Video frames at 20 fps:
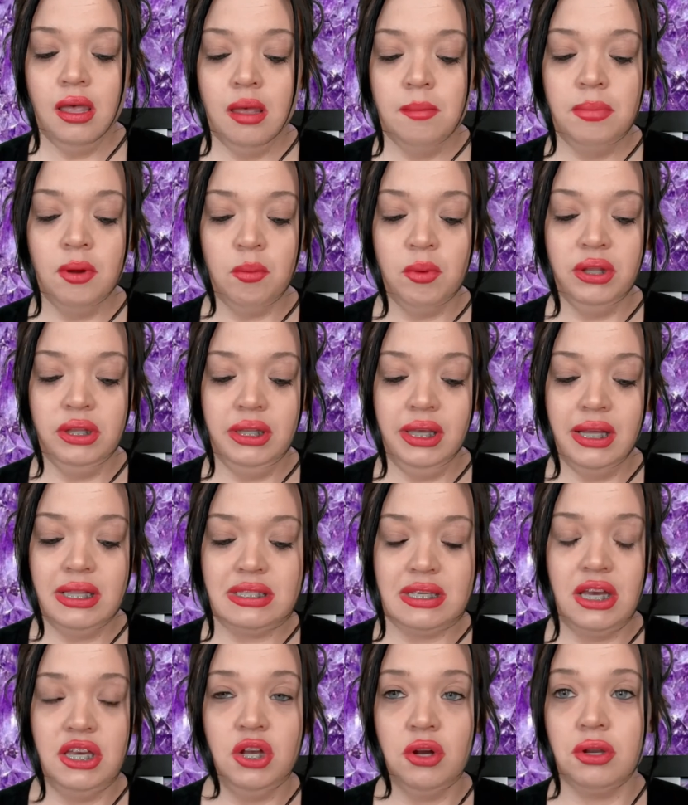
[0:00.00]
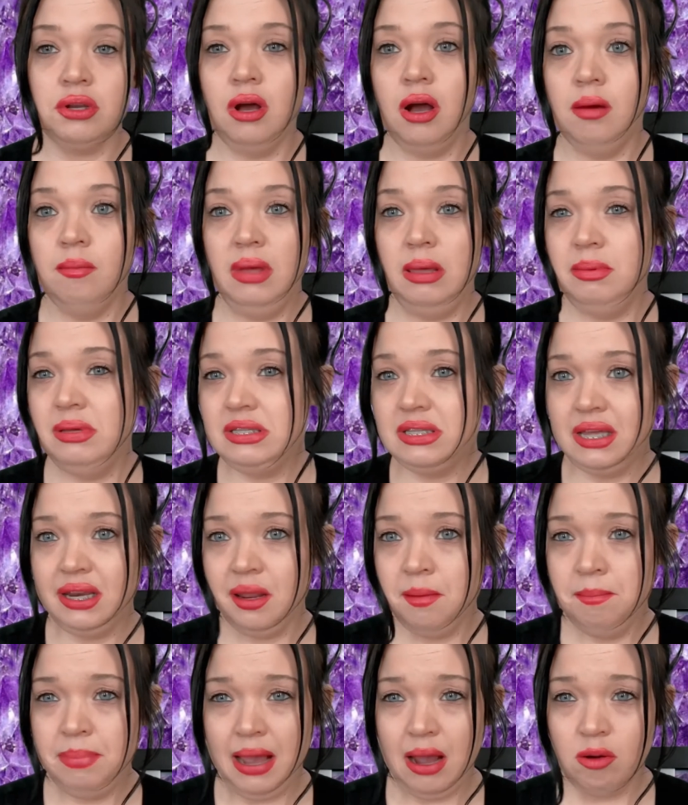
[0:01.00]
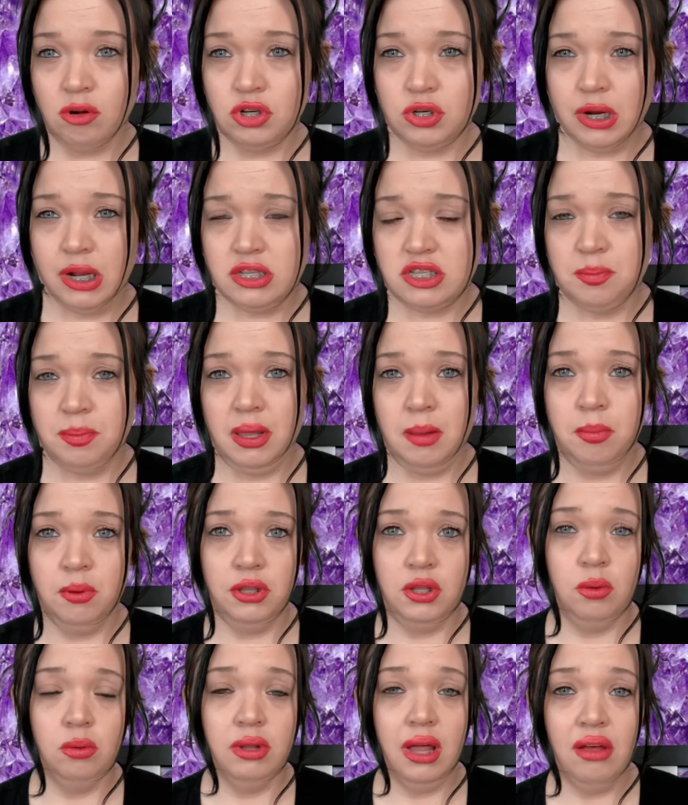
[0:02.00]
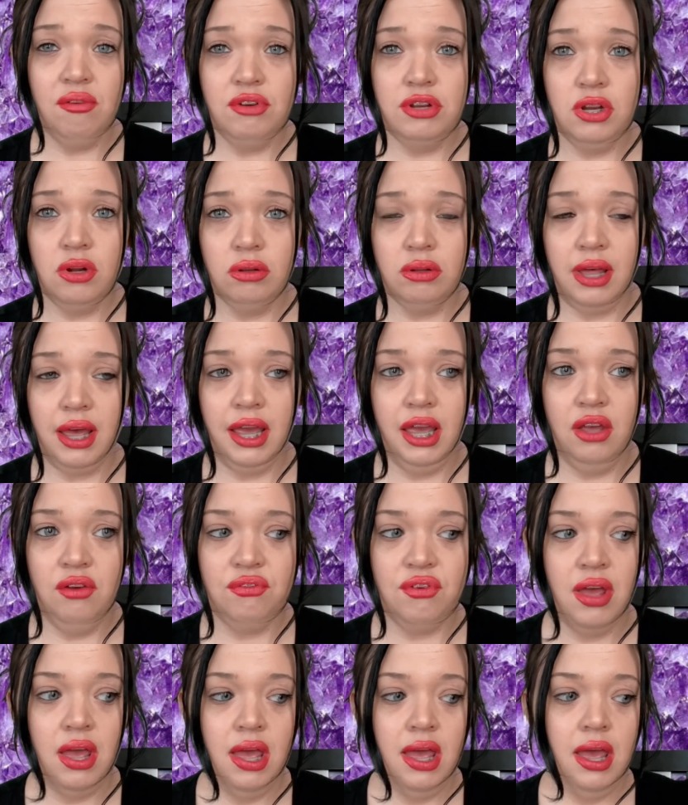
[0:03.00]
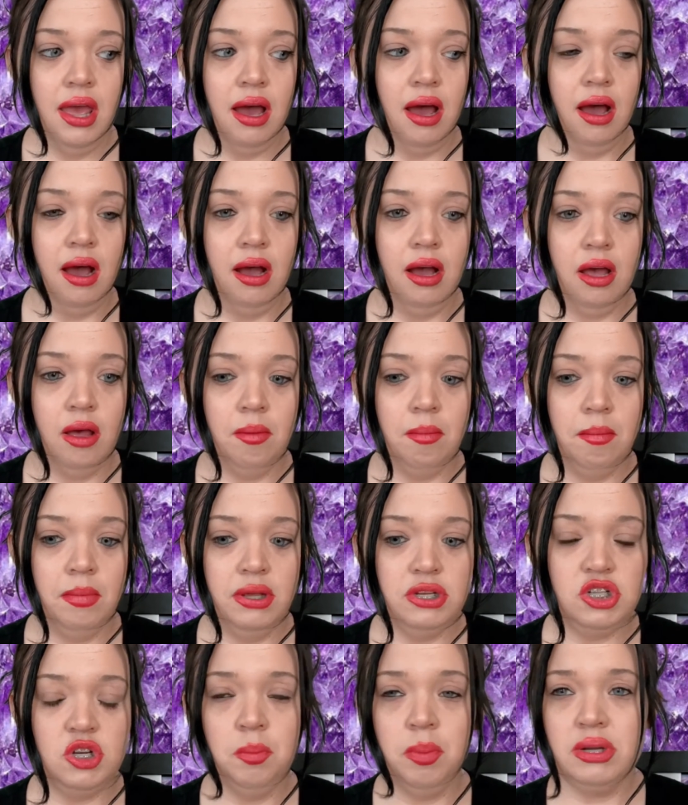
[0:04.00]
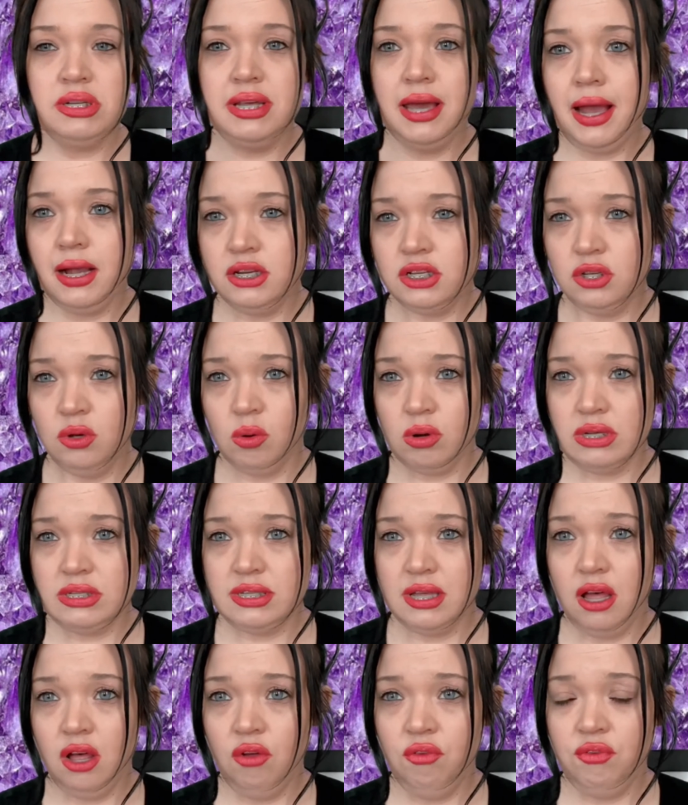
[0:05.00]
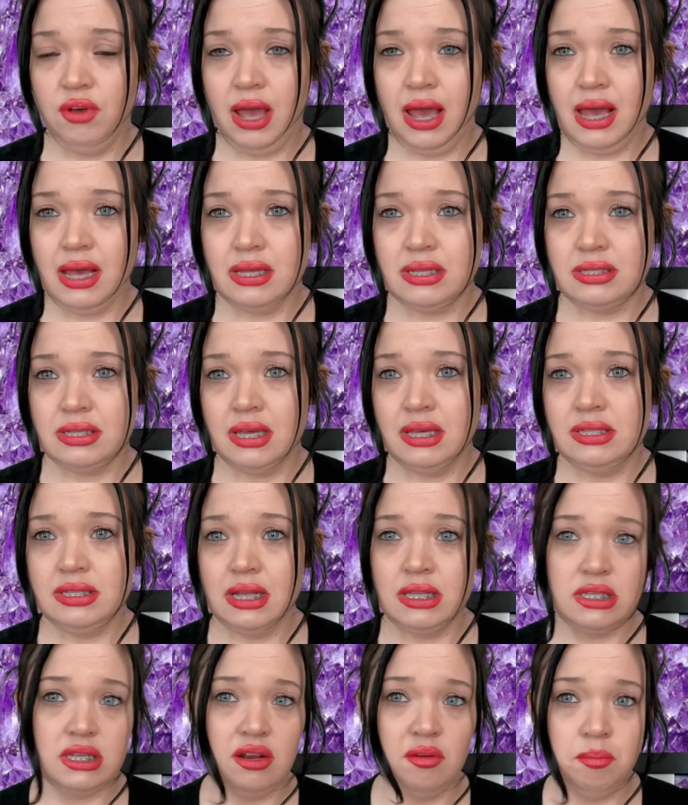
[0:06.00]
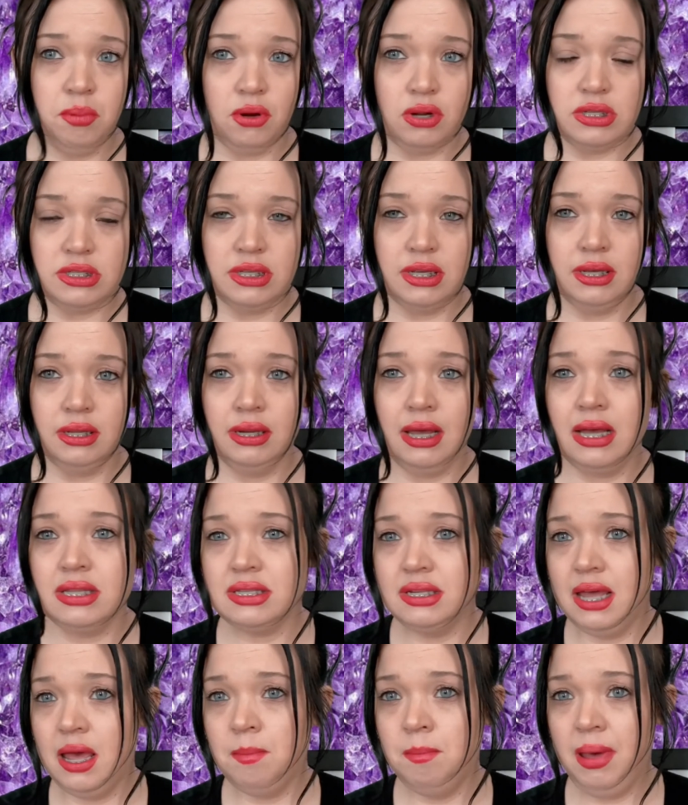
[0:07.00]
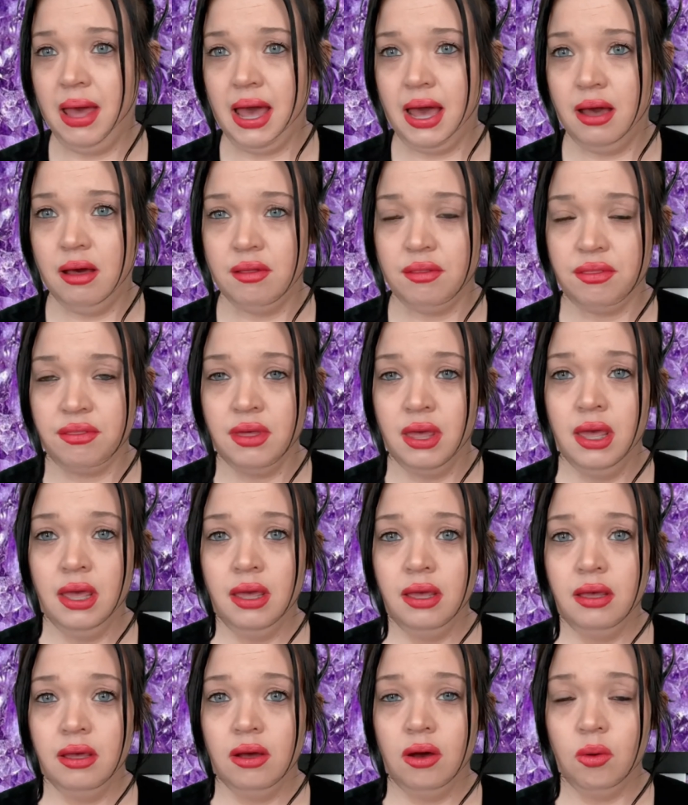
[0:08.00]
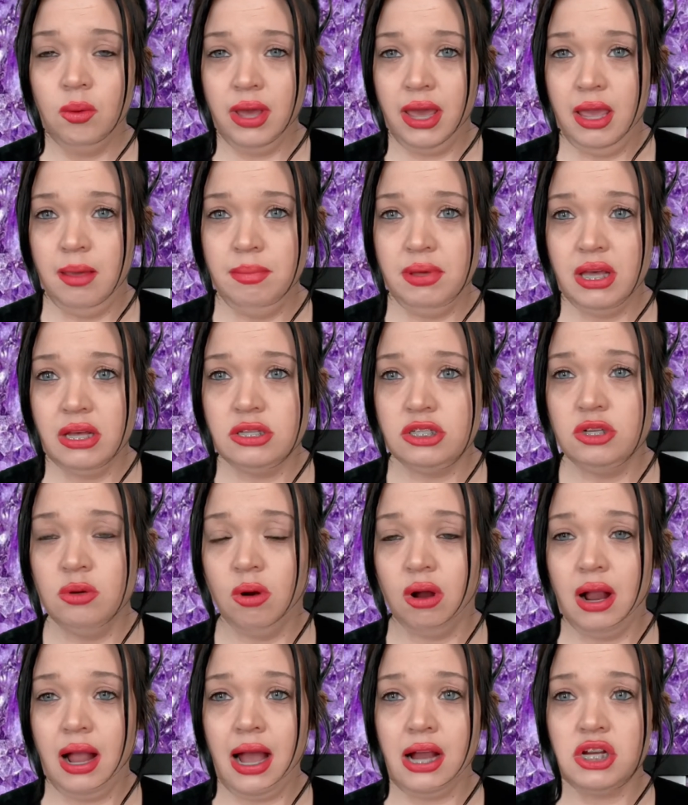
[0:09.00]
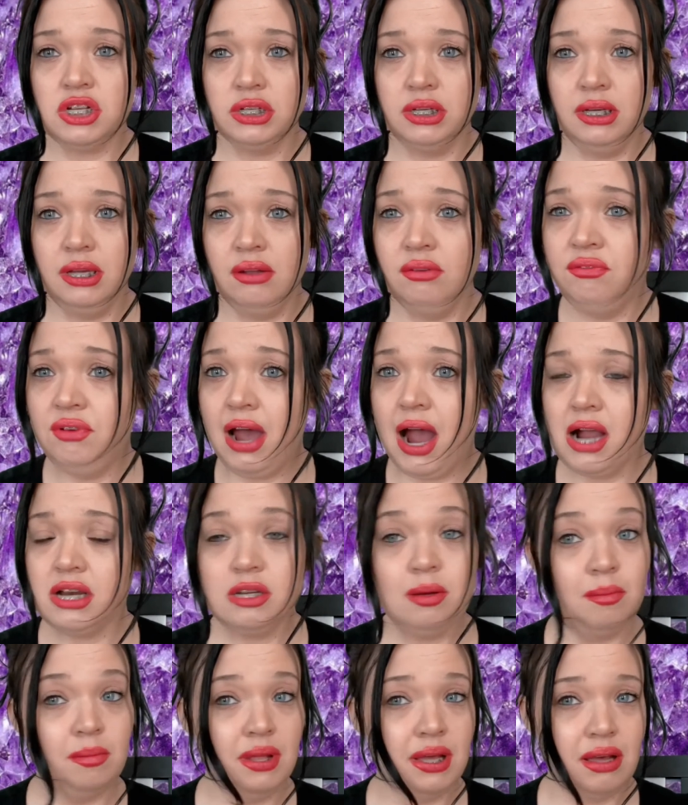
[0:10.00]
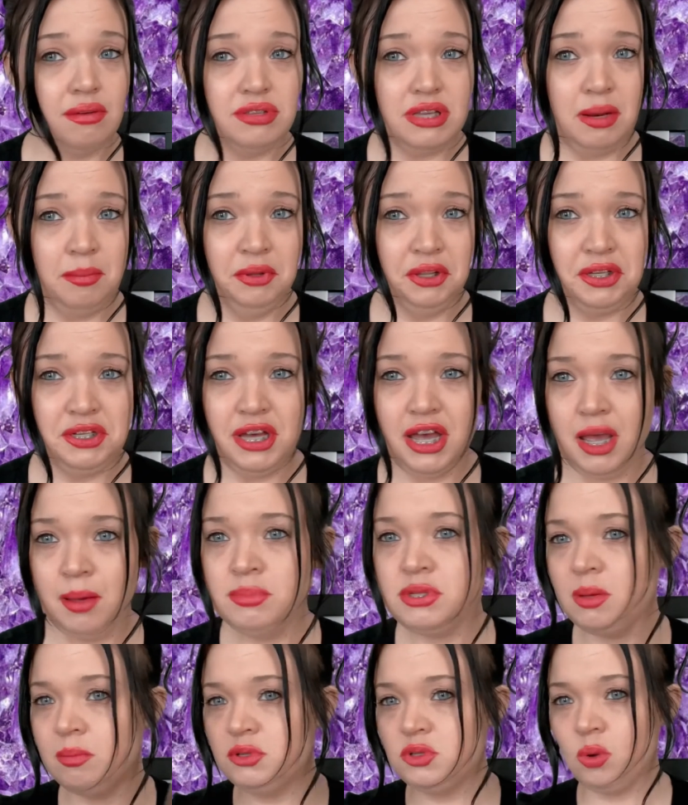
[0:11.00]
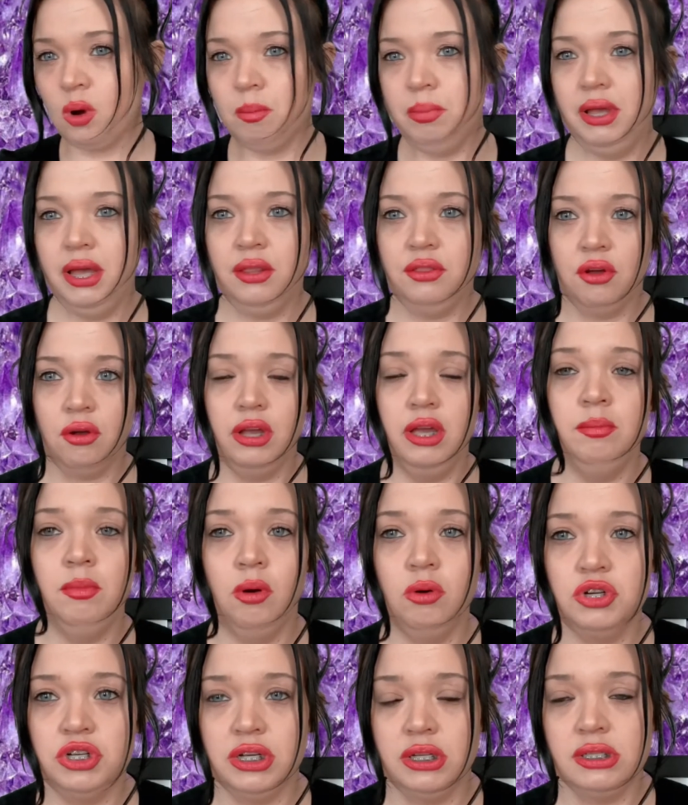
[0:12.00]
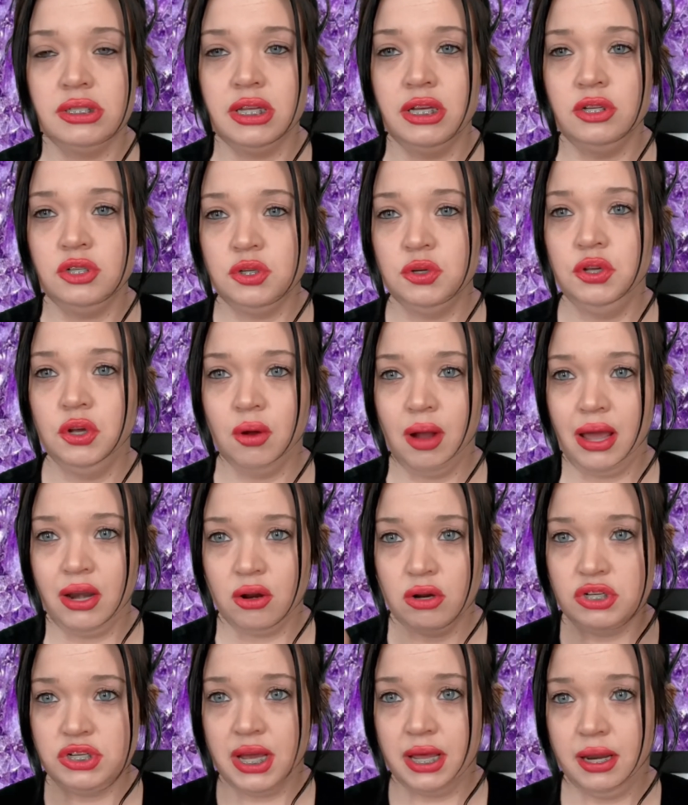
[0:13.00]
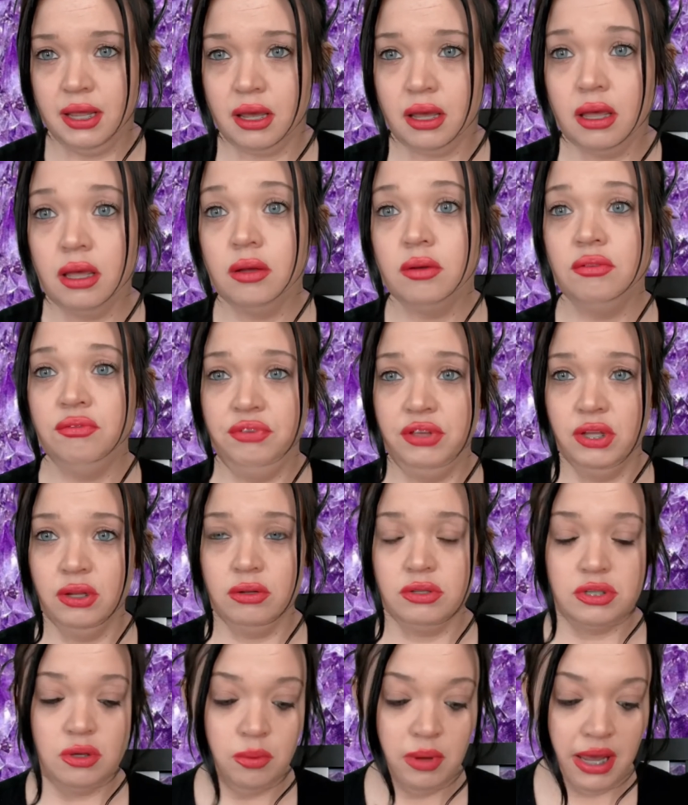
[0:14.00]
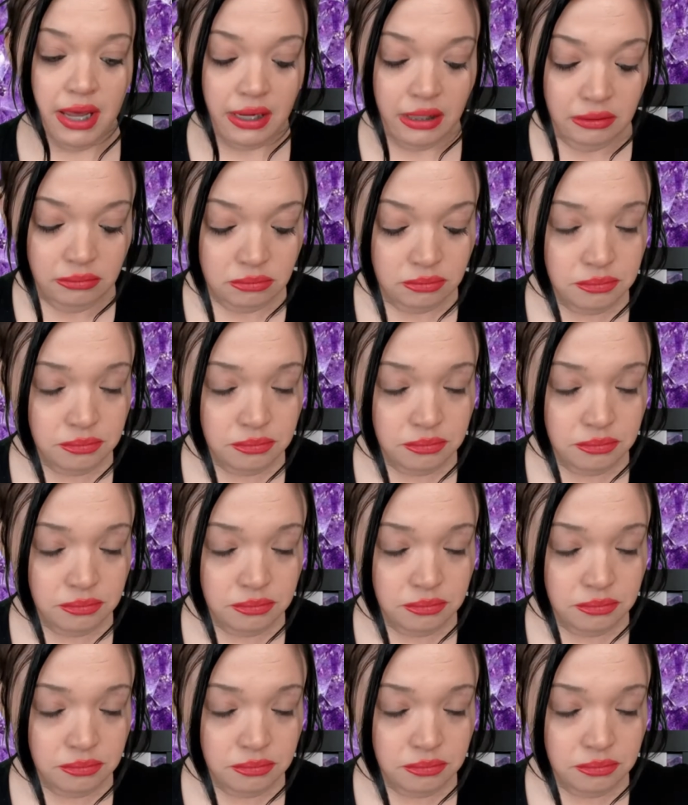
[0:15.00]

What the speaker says: But really, it's that you're not maybe setting boundaries with people you love in your life to protect yourself as a sensitive person, as an empath, okay? Because you are actually, in fact, like I've said a million times, absorbing their emotions into your energetic field, okay?